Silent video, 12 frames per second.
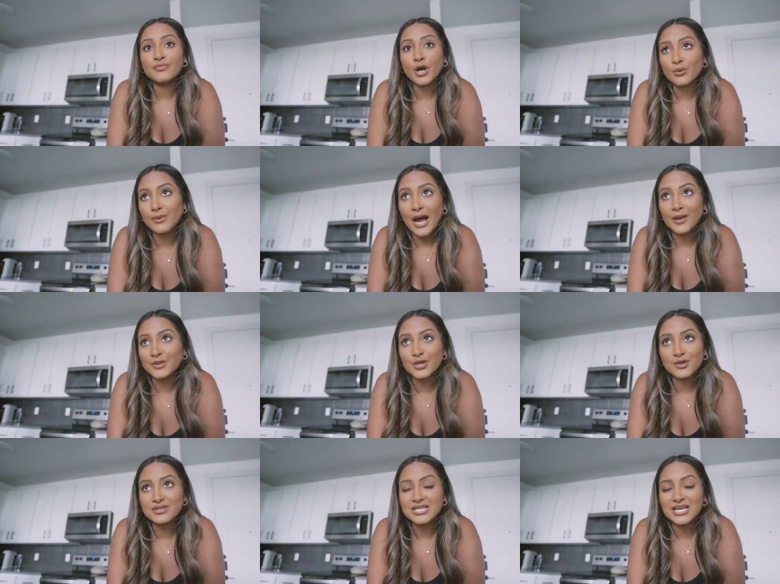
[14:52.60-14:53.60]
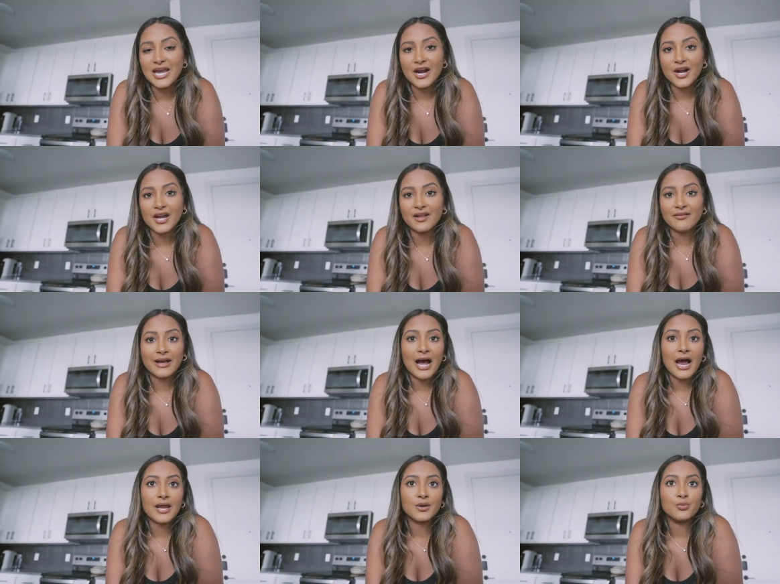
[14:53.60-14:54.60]
around the UT area like
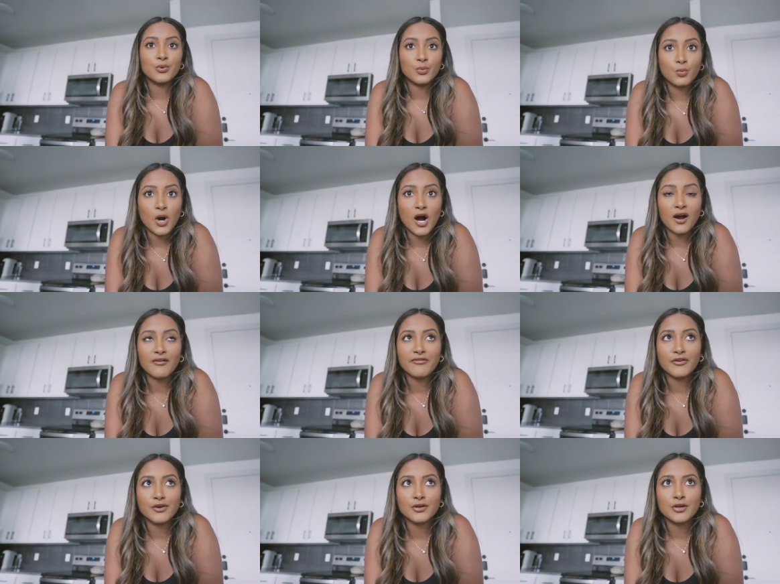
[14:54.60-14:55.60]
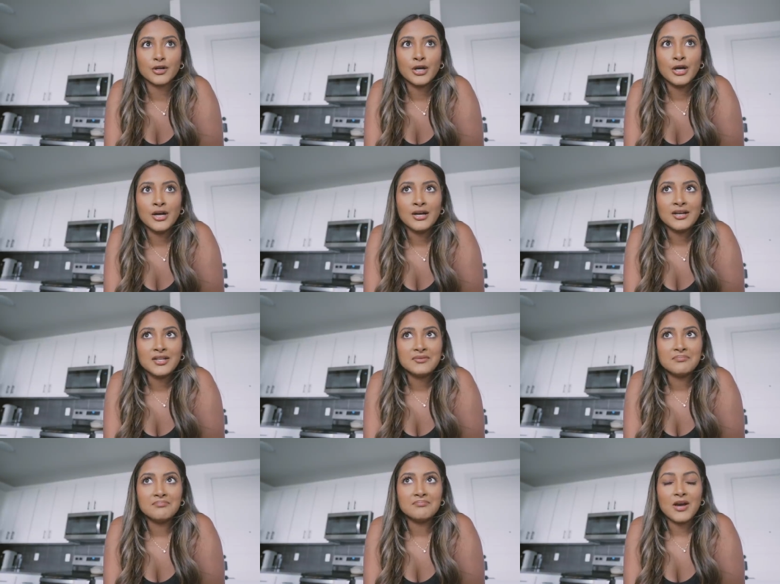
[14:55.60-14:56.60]
I would walk for
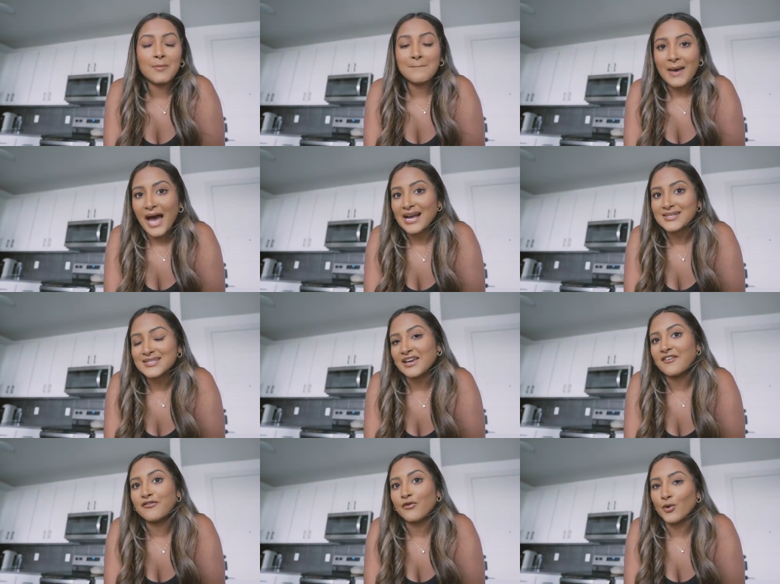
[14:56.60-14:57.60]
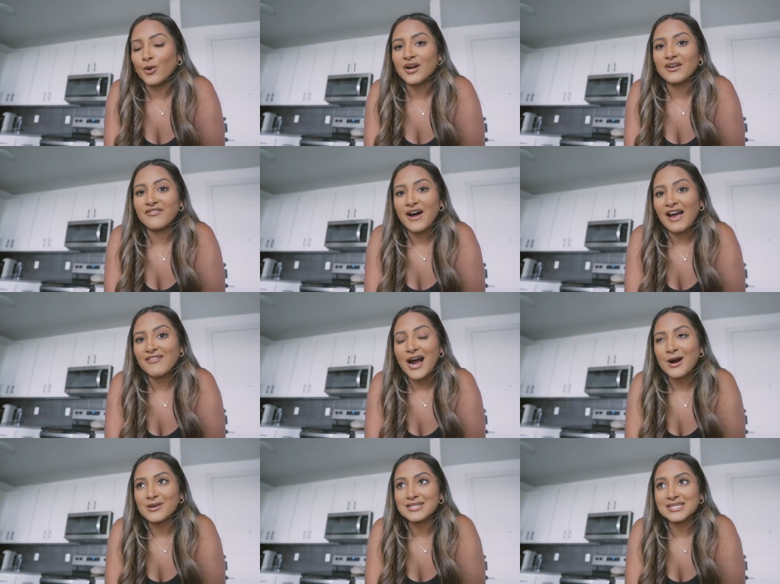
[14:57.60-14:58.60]
max like four to five
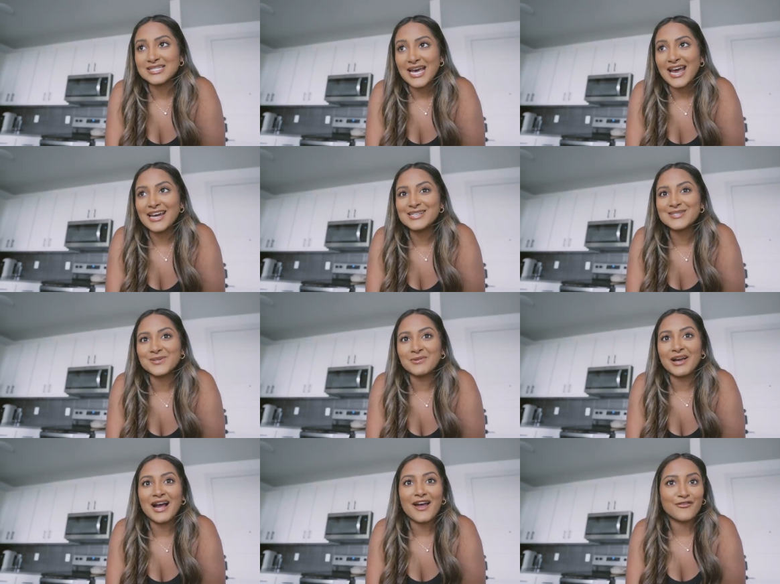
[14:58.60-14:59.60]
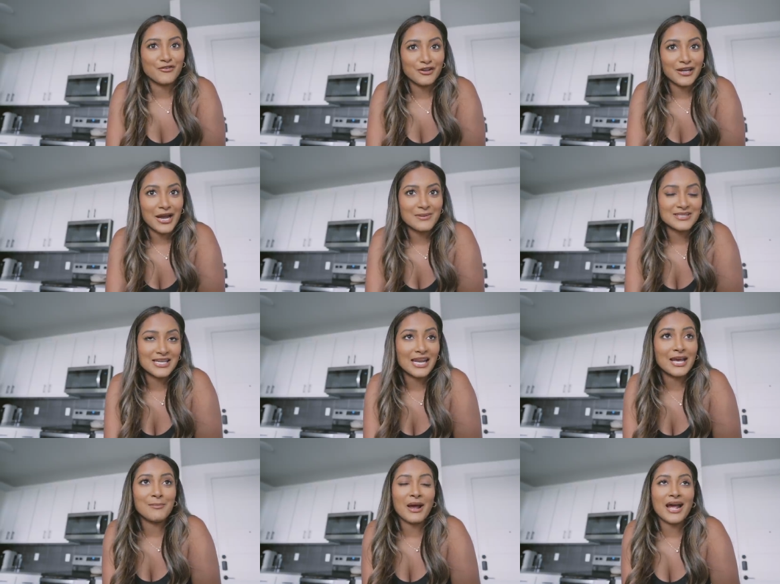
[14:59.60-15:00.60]
hours a day. So like I feel like I was
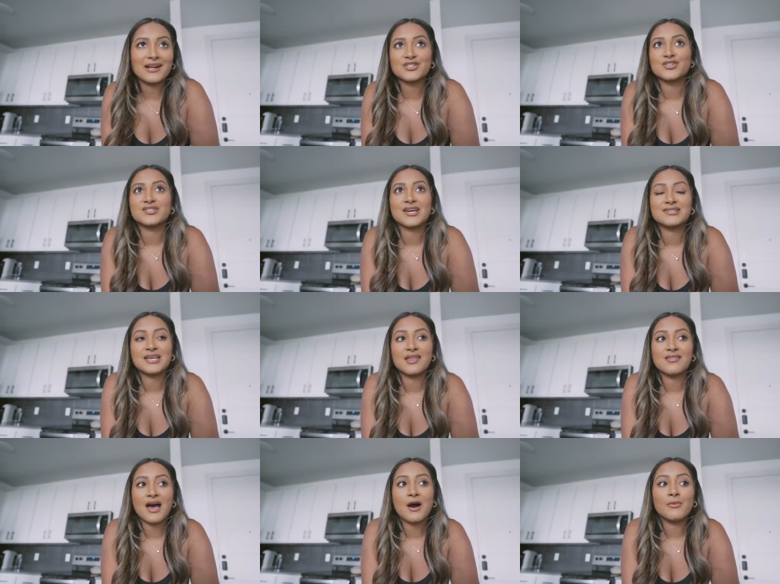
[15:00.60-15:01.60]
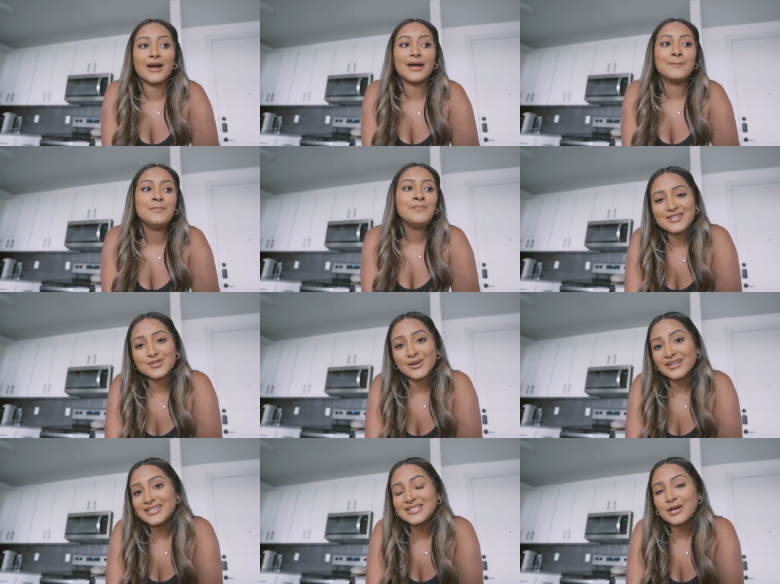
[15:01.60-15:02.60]
getting my exercise in that way. So
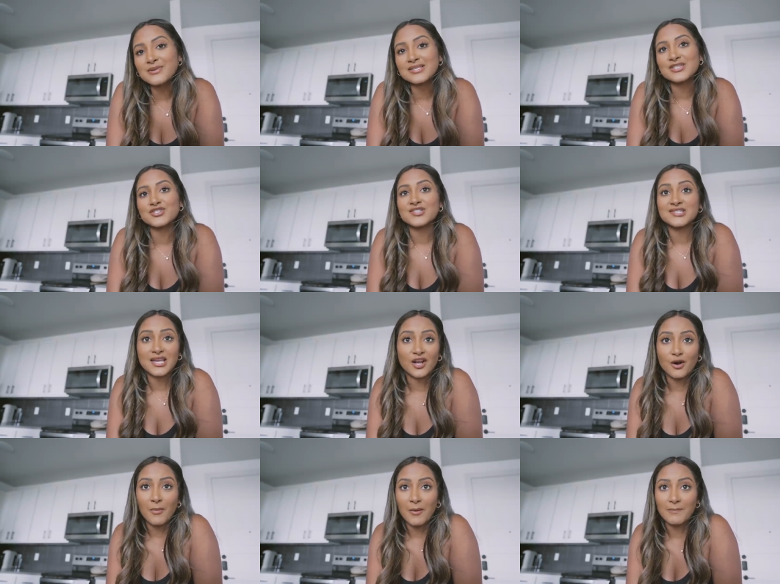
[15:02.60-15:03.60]
at least I wasn't just sitting on my